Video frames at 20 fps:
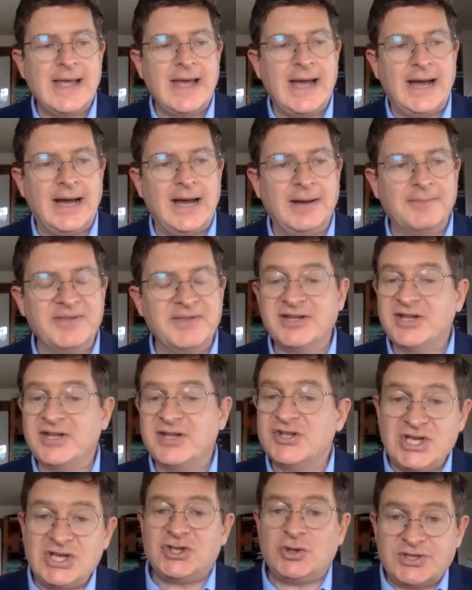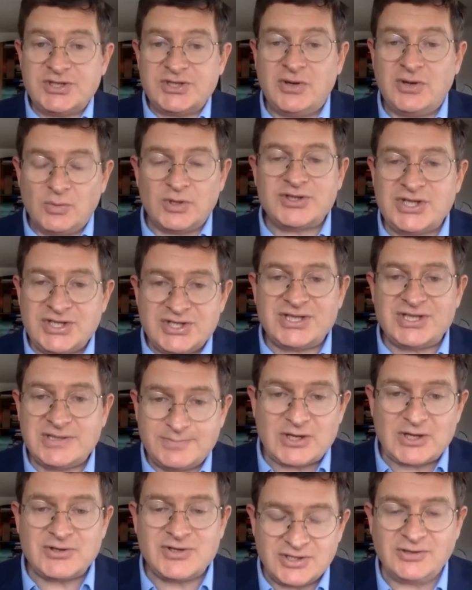And the teacher was doing what teachers are
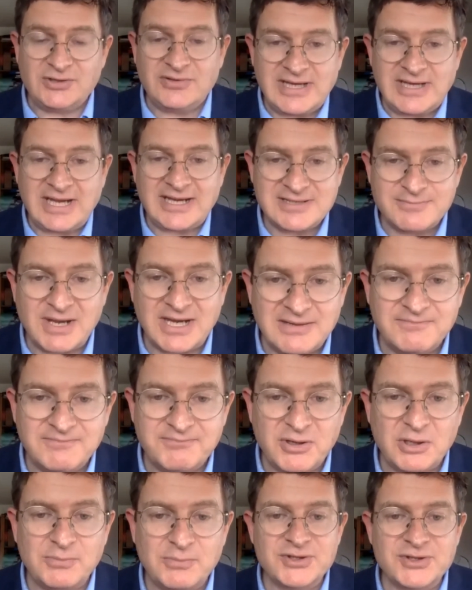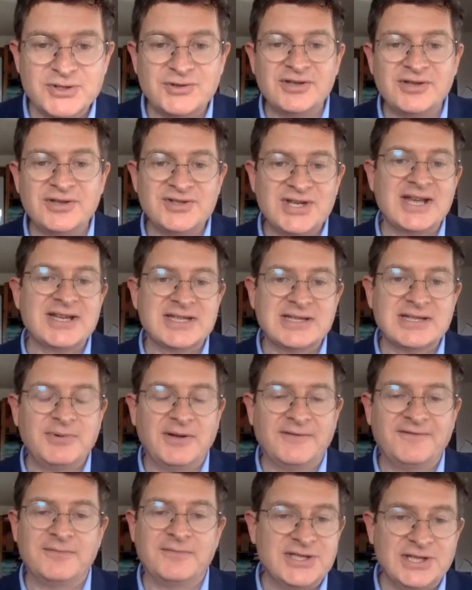supposed to do, get as many pupils through the test.
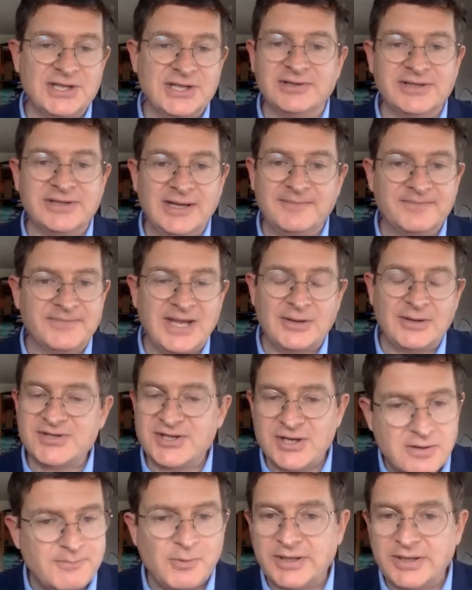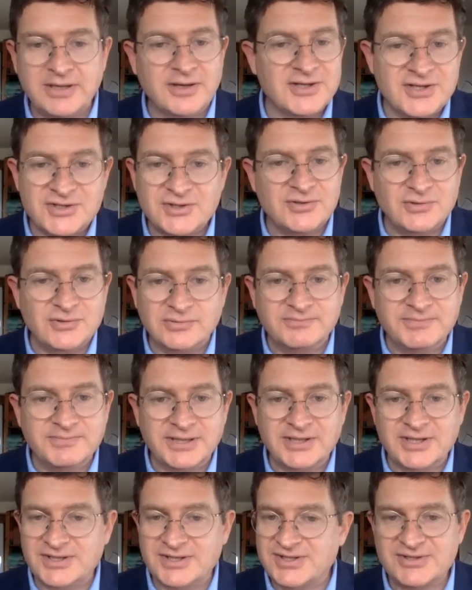But for Matilda, there was no point going to school
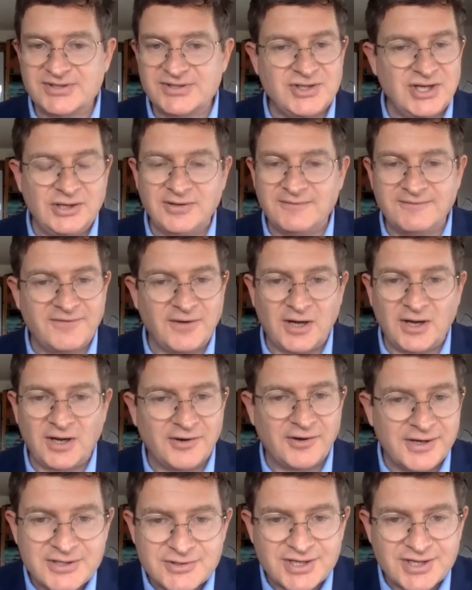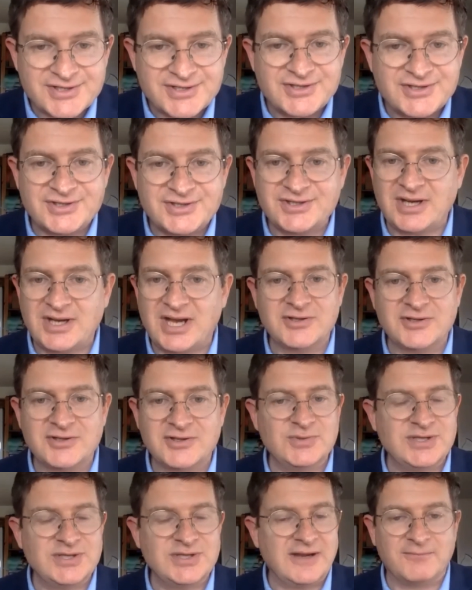because she couldn't follow her interests.
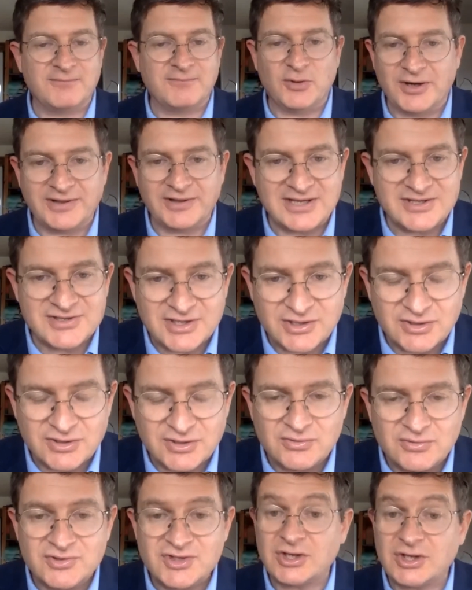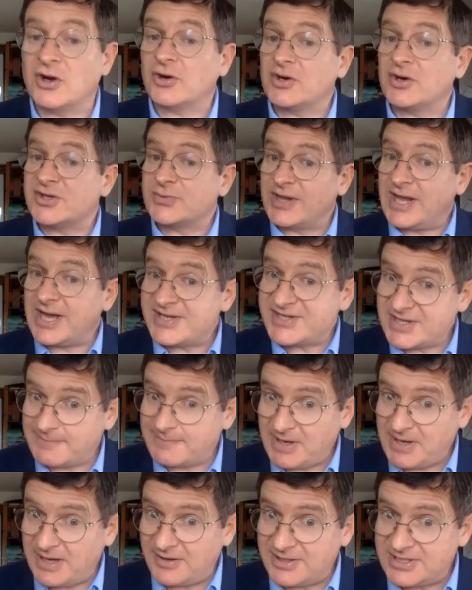She was given boring things to do. She got cross with us, her
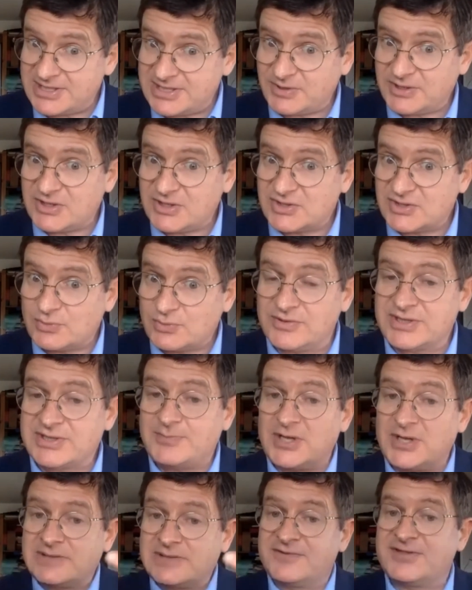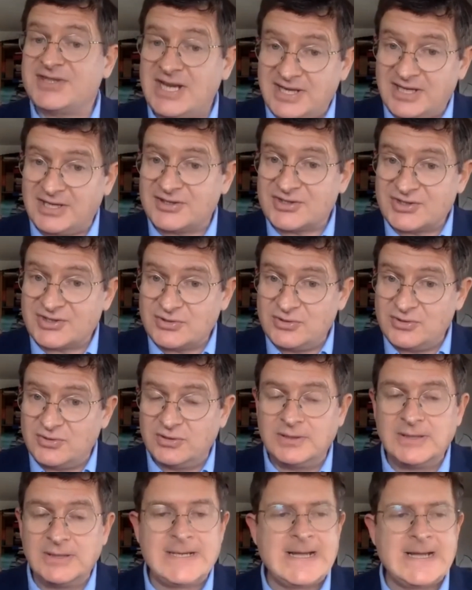parents, because we were responsible for sending her to
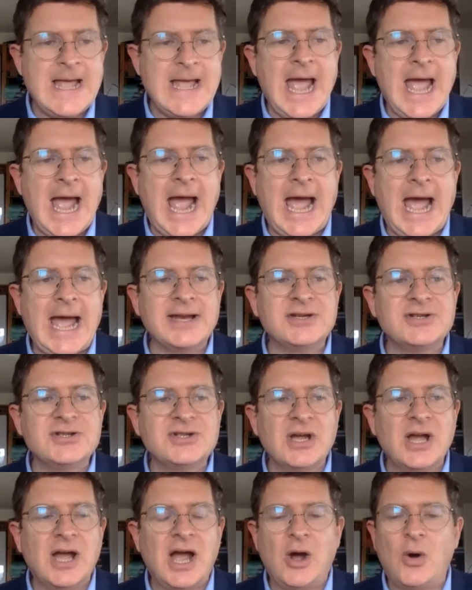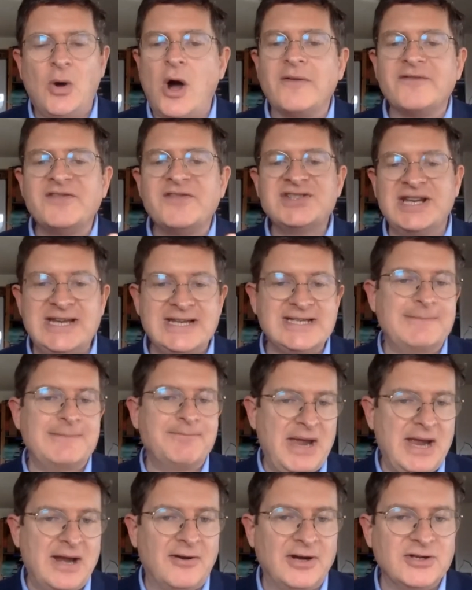school. And obviously, as a
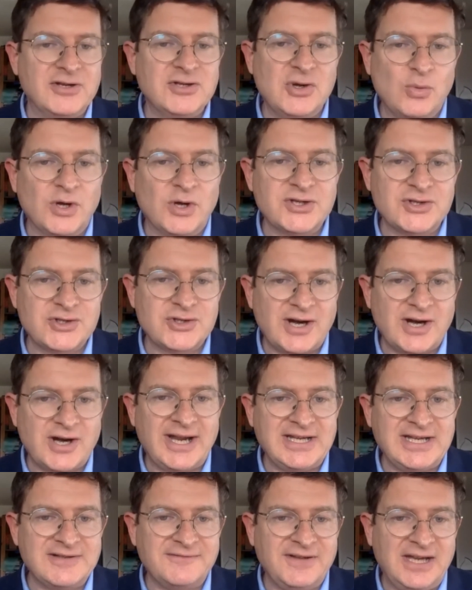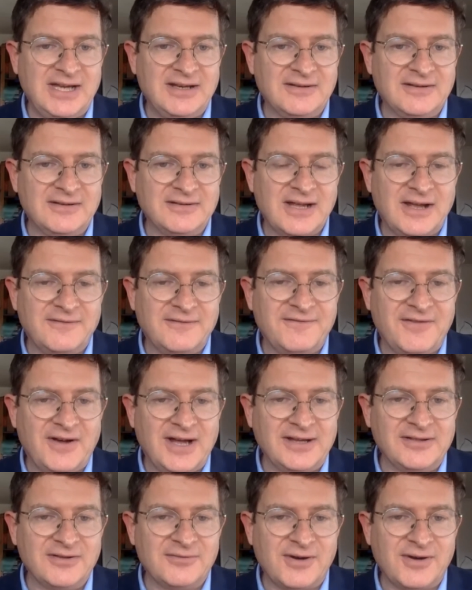parent, you want to try and intervene and
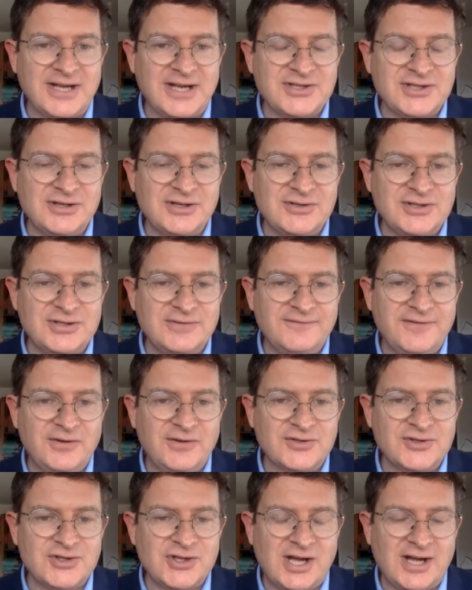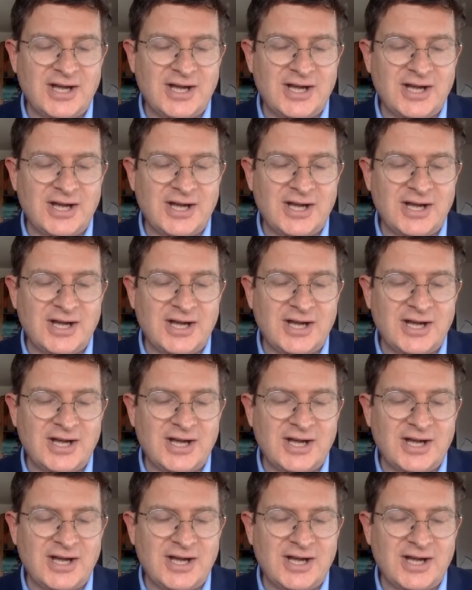find the right solution for your child.